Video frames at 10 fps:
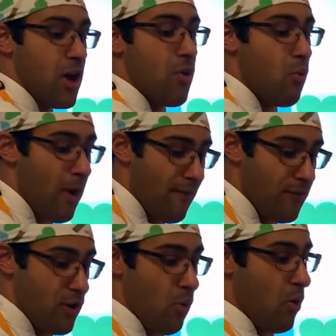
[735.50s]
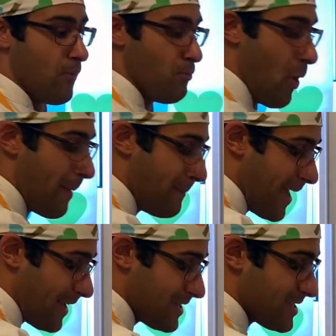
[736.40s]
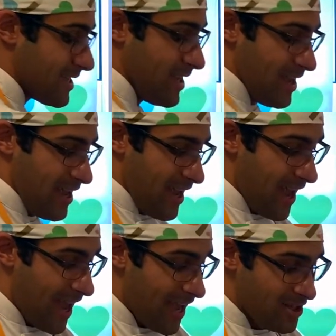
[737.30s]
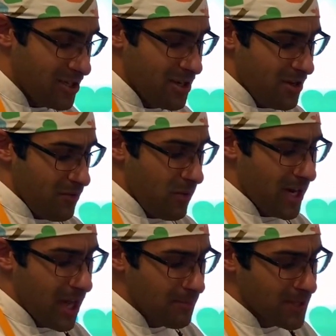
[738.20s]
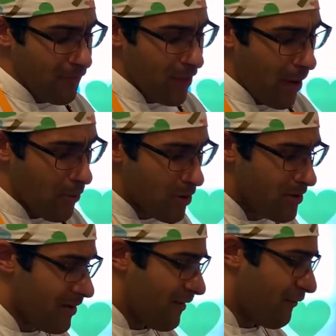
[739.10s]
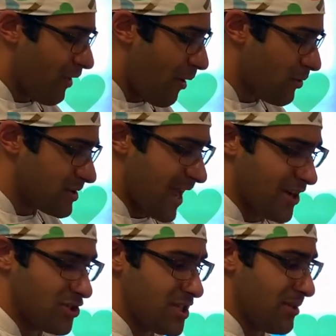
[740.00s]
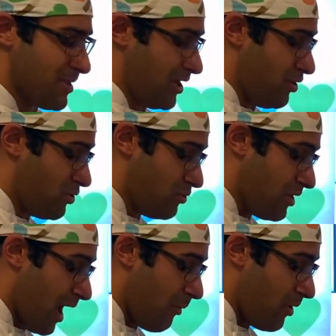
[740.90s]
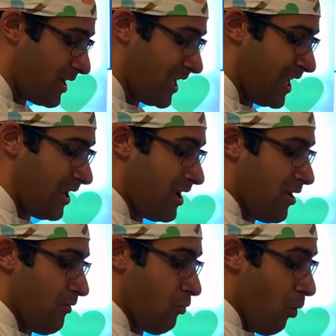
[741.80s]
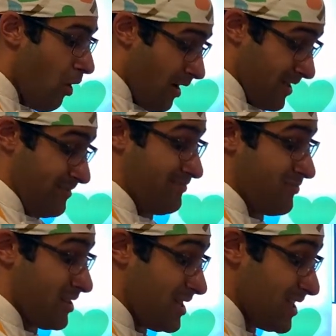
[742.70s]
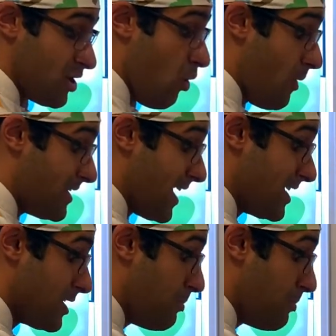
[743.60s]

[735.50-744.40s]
with your wet mix. And when it comes to flour, flour is actually something you do not want to eat raw. This always has to be